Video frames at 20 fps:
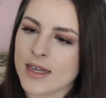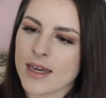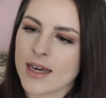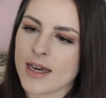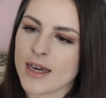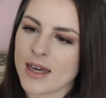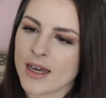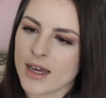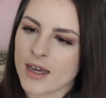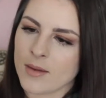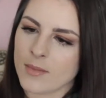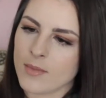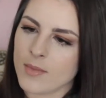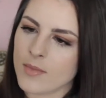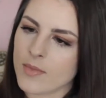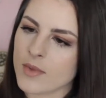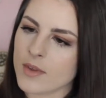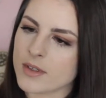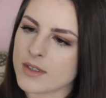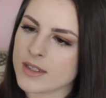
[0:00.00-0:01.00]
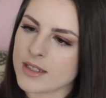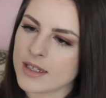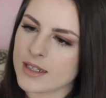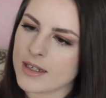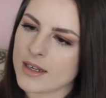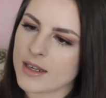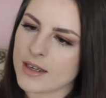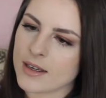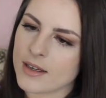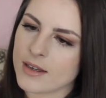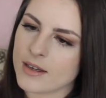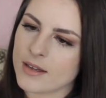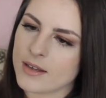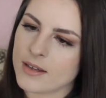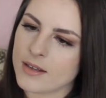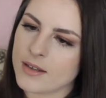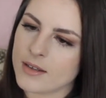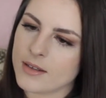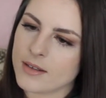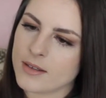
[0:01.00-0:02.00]
Let's see, it
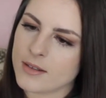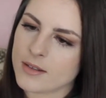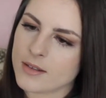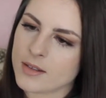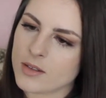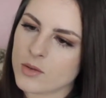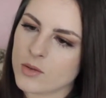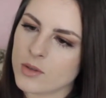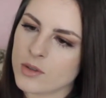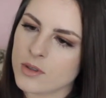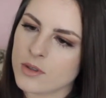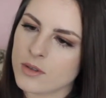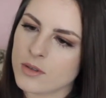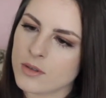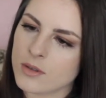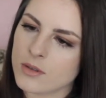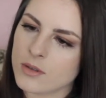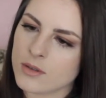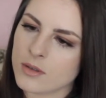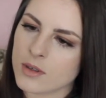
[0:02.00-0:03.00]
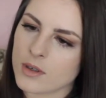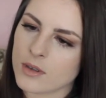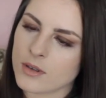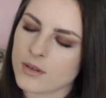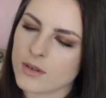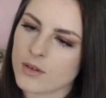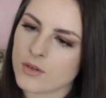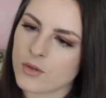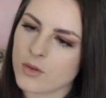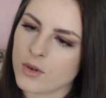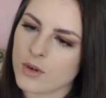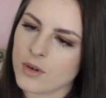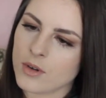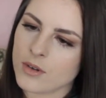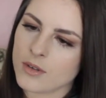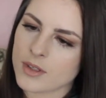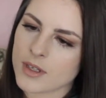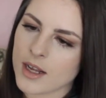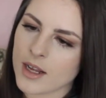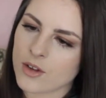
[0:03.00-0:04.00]
has oils, essential
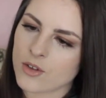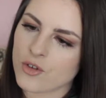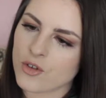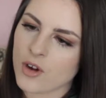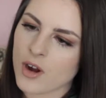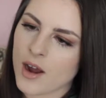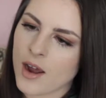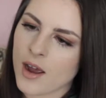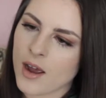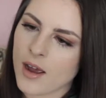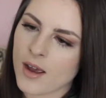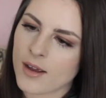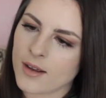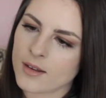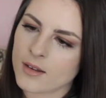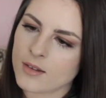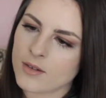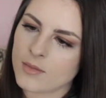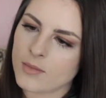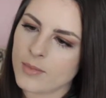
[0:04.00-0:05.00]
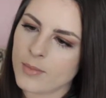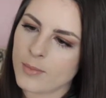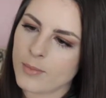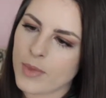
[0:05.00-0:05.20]
oils and extracts,